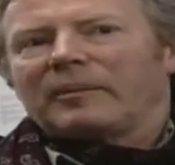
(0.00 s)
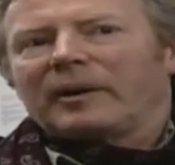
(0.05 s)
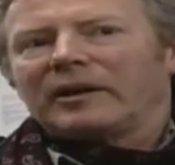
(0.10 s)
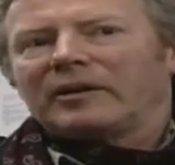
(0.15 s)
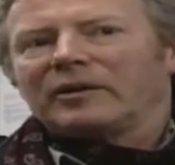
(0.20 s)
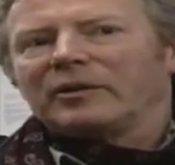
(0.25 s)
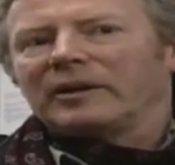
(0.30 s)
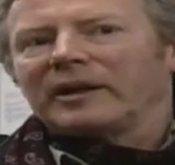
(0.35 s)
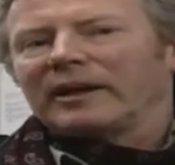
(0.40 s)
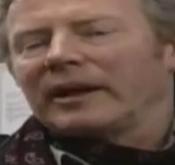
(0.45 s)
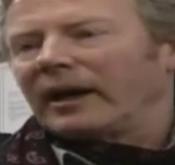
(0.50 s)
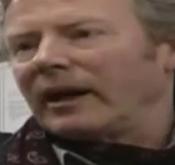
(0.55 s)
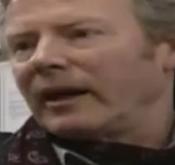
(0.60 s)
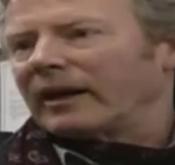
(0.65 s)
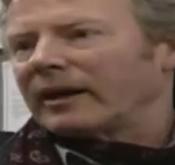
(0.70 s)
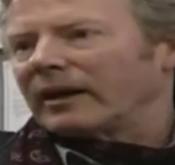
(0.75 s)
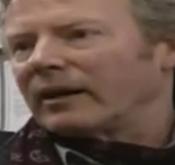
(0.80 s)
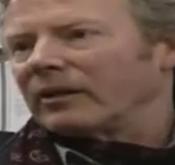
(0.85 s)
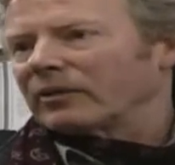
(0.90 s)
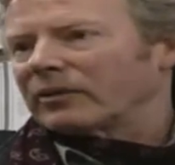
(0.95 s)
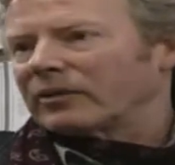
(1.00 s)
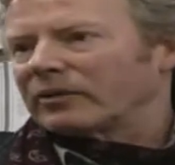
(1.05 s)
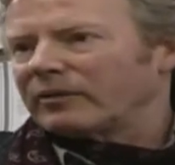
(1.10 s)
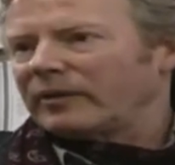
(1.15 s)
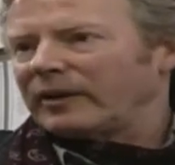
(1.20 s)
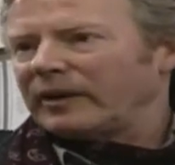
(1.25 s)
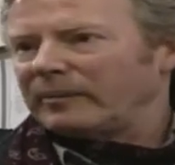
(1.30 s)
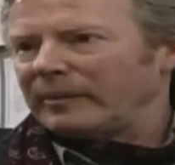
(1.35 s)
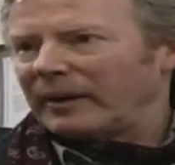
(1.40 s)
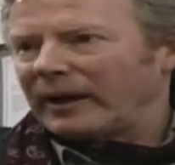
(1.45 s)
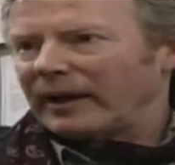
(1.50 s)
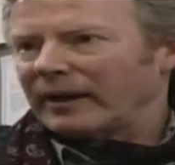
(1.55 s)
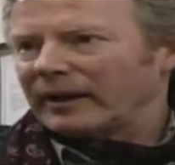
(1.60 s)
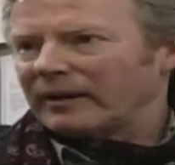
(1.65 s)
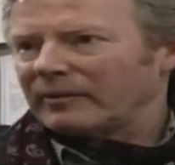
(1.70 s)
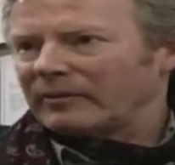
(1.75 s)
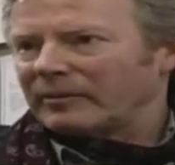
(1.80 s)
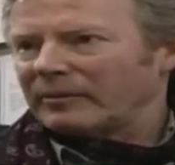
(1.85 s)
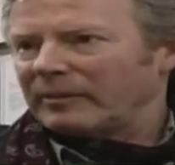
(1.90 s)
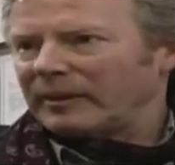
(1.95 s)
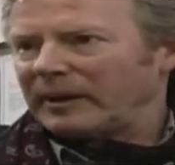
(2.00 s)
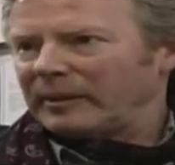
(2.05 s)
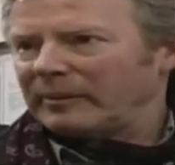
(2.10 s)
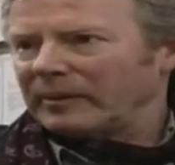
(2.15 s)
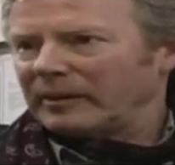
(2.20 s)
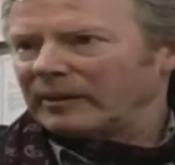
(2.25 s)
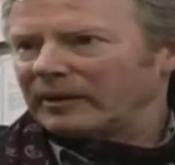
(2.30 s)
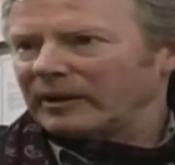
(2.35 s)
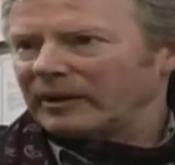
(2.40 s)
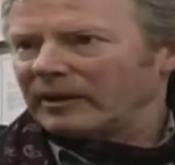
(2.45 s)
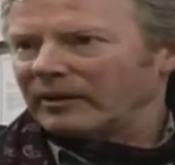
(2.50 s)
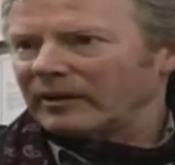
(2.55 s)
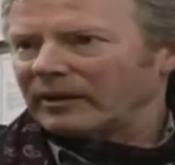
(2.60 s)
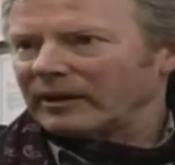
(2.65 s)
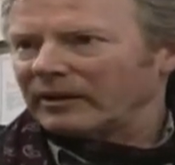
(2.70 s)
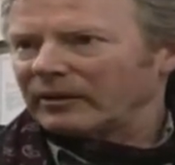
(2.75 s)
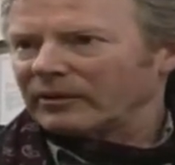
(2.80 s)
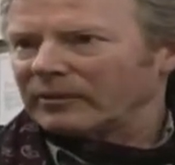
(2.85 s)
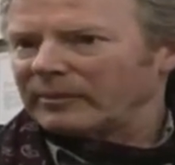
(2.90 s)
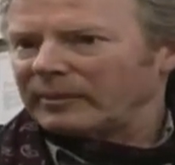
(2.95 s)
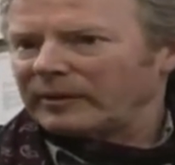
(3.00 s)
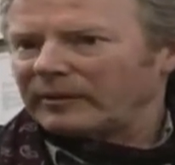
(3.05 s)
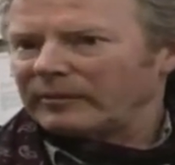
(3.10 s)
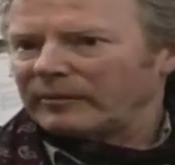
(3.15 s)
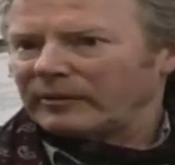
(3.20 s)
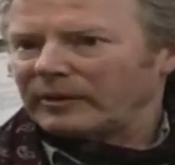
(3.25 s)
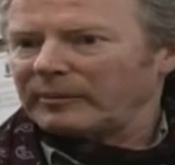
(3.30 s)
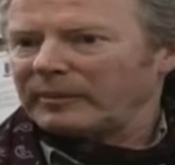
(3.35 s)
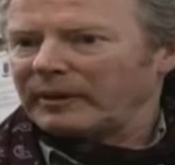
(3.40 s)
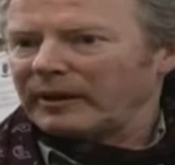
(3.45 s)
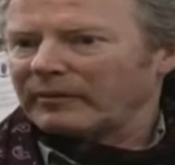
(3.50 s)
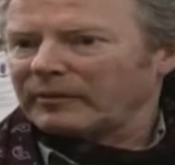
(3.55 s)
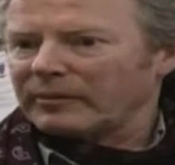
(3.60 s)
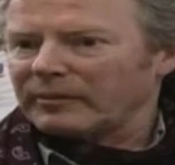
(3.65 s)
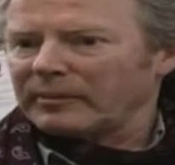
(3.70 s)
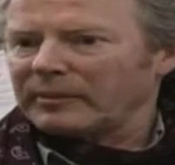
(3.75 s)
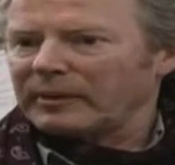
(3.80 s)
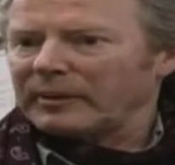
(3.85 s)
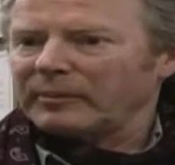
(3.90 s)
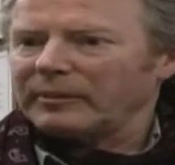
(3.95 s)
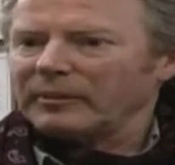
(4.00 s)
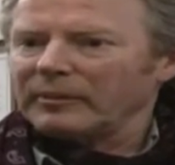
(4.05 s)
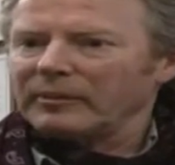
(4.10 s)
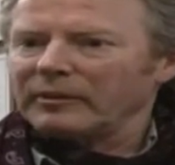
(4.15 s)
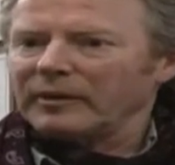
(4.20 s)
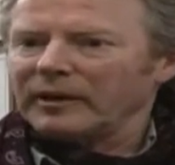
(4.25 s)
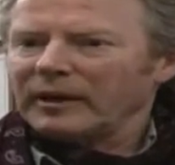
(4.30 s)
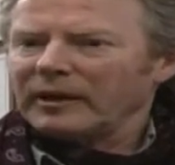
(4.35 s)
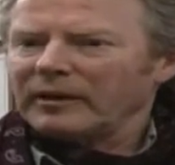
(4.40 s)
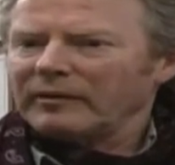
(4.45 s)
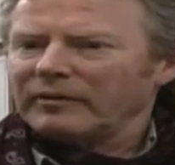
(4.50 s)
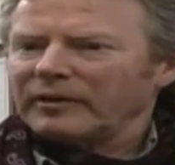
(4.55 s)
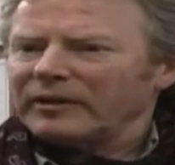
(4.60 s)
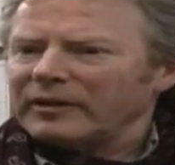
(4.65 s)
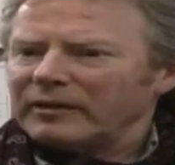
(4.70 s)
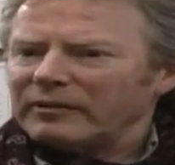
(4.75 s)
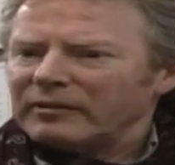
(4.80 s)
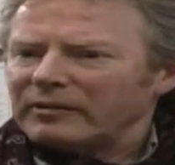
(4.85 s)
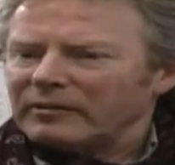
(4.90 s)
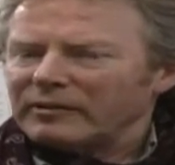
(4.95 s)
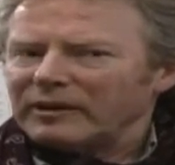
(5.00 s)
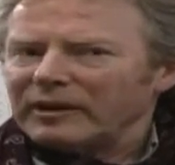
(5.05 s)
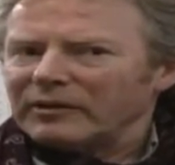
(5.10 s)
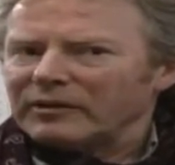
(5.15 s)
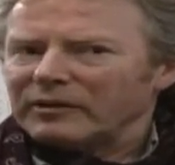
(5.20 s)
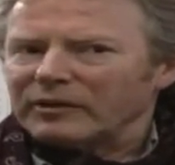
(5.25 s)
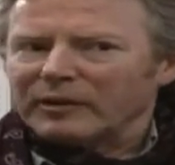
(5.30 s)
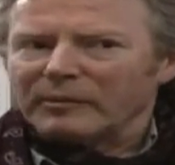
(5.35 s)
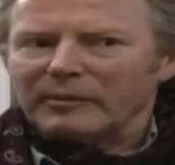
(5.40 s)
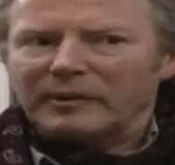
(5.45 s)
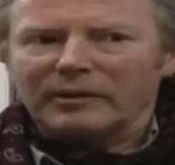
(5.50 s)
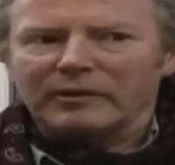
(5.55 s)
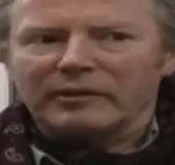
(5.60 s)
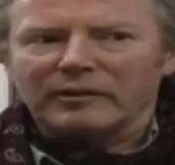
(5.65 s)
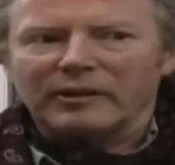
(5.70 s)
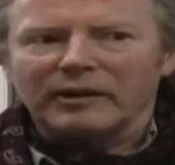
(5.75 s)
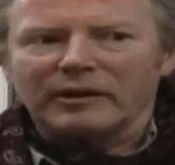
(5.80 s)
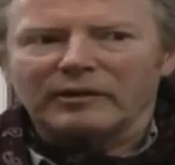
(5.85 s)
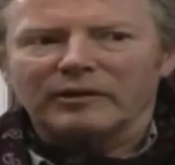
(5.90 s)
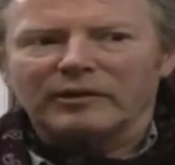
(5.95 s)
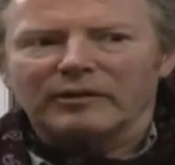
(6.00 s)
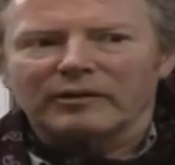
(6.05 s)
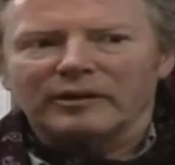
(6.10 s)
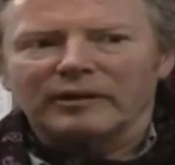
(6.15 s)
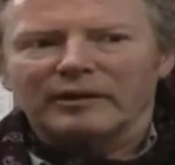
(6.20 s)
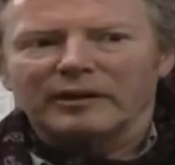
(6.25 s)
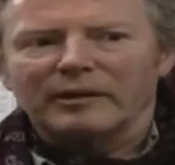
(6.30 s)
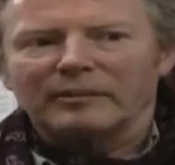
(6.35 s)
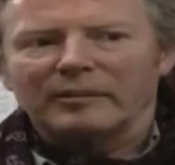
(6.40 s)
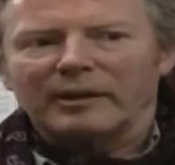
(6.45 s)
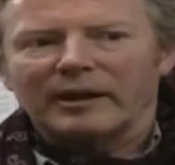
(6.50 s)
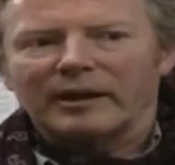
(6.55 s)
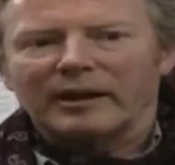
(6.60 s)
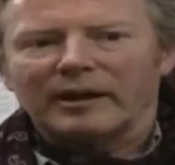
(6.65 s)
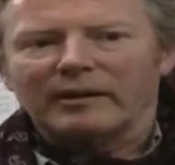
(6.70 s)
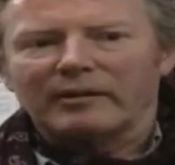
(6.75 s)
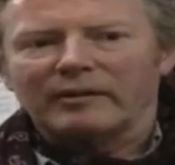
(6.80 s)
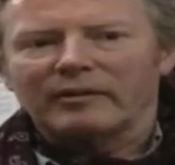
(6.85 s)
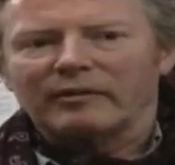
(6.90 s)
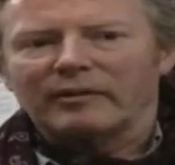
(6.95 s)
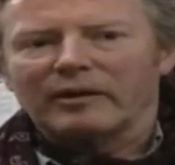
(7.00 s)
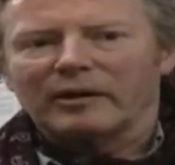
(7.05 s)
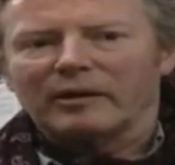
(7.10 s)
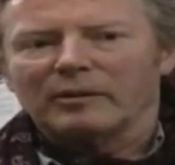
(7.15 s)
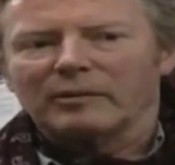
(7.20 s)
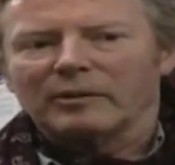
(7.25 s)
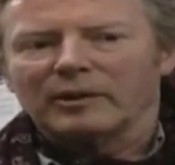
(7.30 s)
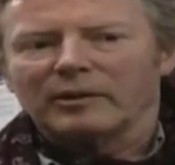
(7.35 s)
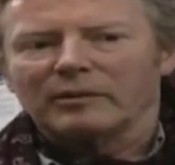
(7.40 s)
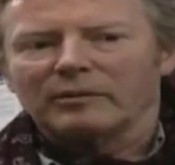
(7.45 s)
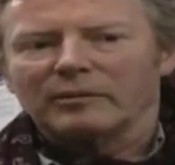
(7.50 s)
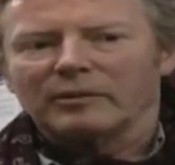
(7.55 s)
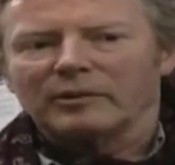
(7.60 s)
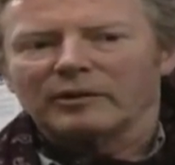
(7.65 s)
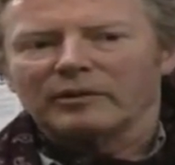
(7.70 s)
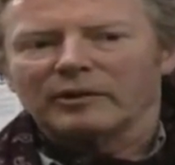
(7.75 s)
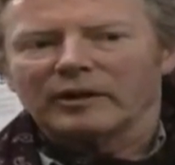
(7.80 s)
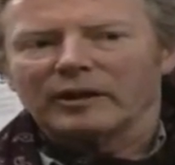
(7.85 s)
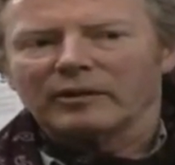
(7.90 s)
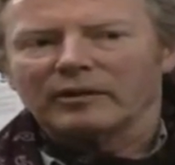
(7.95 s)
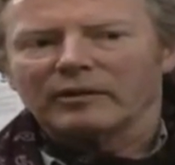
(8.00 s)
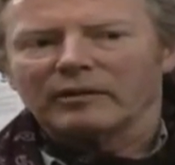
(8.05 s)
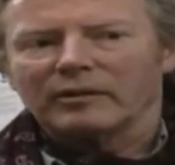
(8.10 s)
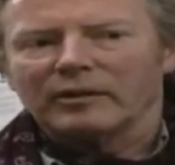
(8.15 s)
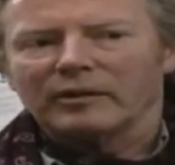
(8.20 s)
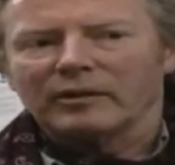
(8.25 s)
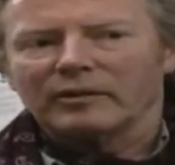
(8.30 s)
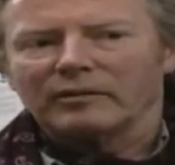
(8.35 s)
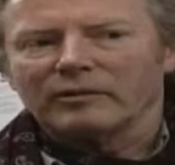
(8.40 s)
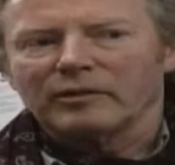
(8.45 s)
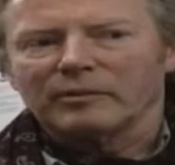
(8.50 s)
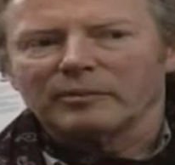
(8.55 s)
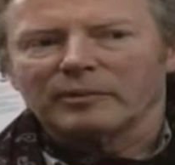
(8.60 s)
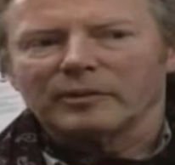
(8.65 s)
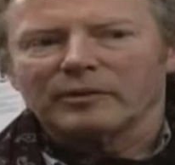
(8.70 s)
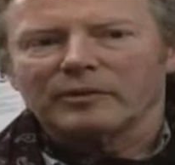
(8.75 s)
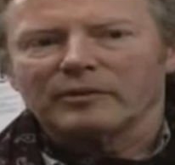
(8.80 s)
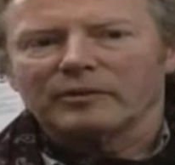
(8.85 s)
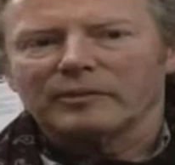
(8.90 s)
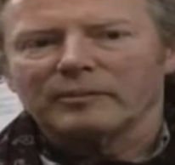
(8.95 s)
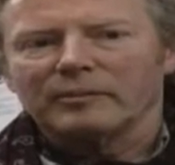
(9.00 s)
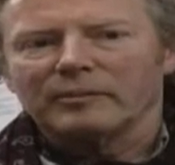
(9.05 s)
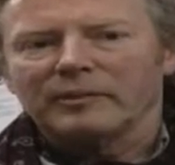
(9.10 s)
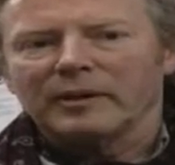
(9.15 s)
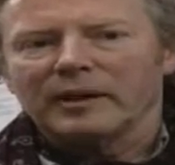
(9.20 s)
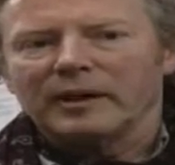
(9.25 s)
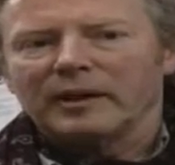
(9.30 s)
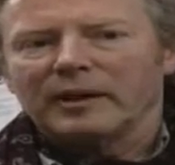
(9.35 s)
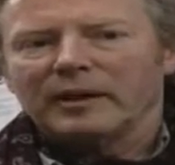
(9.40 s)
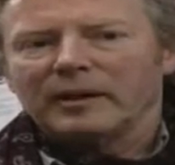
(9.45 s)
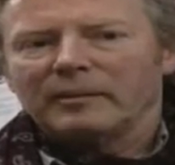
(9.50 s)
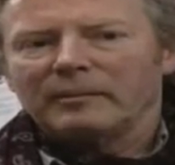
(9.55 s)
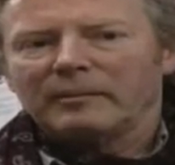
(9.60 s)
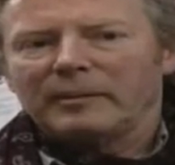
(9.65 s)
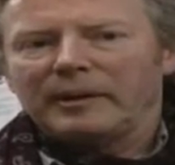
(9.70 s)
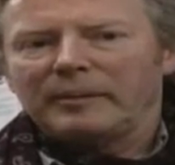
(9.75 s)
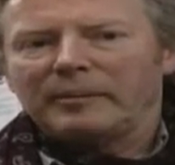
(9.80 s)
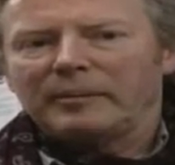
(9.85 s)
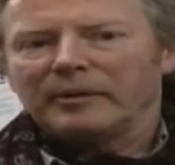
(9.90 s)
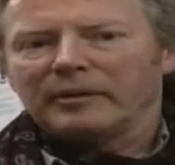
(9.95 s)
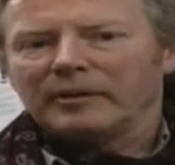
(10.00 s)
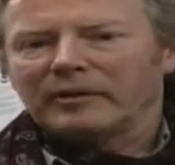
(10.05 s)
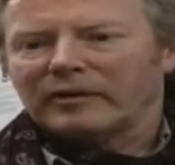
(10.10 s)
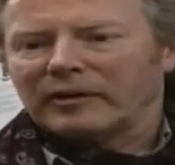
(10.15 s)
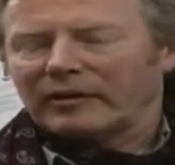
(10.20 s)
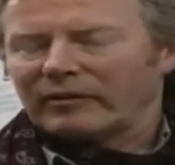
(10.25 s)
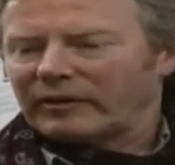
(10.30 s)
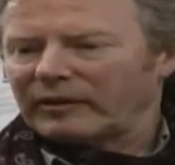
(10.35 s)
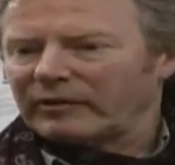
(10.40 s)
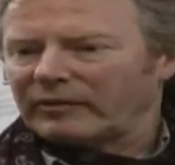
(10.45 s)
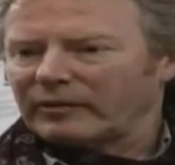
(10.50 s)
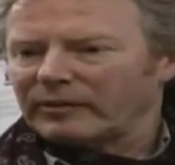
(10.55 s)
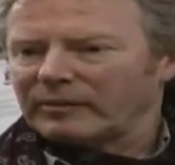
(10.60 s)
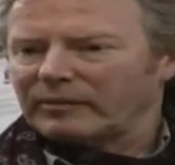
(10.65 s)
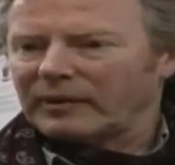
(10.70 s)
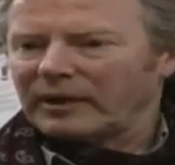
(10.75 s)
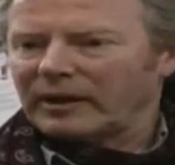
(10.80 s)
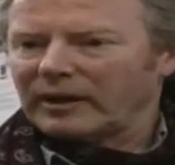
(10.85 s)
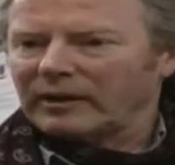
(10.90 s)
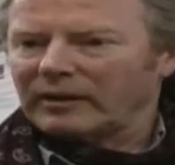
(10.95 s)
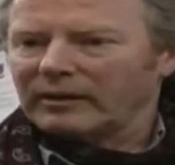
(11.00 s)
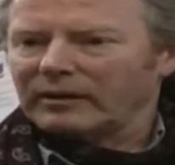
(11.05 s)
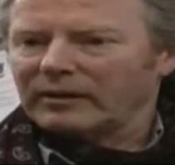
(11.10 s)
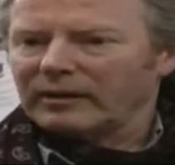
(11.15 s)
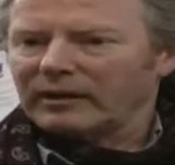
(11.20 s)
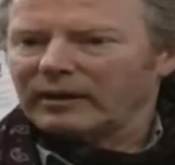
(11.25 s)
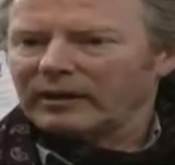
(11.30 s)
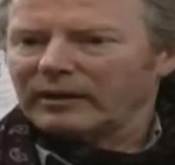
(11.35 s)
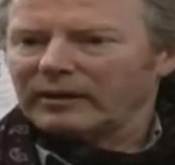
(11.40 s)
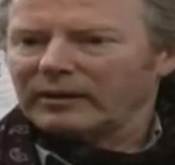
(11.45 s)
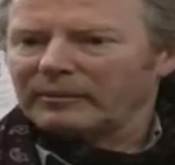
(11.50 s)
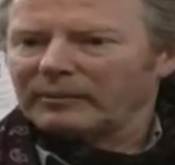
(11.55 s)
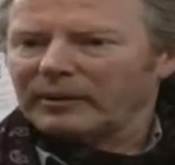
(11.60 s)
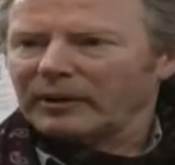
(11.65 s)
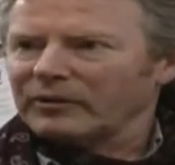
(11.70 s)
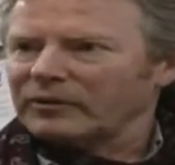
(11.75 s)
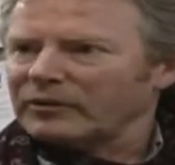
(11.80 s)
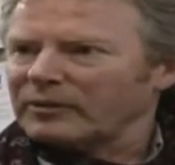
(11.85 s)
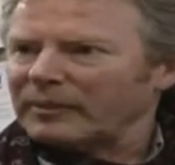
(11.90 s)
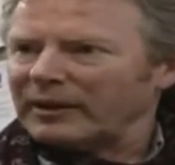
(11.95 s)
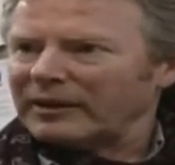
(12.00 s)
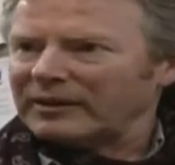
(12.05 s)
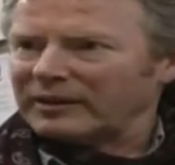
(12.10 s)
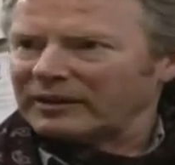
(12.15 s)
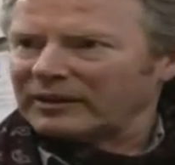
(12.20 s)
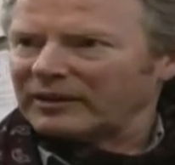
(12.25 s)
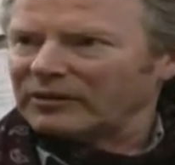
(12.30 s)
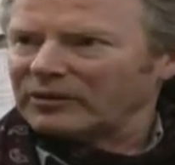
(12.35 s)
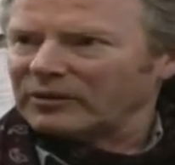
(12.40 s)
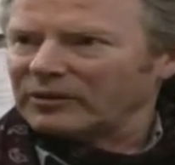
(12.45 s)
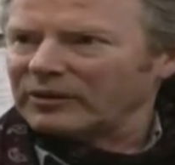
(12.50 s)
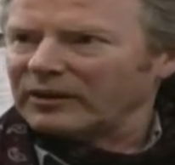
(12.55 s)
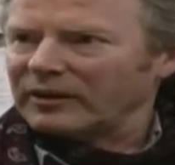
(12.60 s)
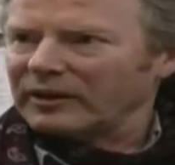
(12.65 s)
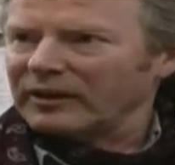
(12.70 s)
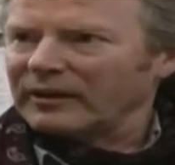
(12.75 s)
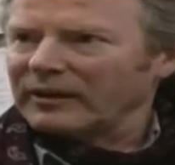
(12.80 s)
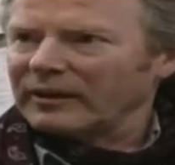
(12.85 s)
by doing that, I get lots of feedback from people. You know, I get lots of feedback from people for different reasons. I mean, the interesting thing about the Harry Farr one was I got a lot of response from people suffering from post-traumatic disorder.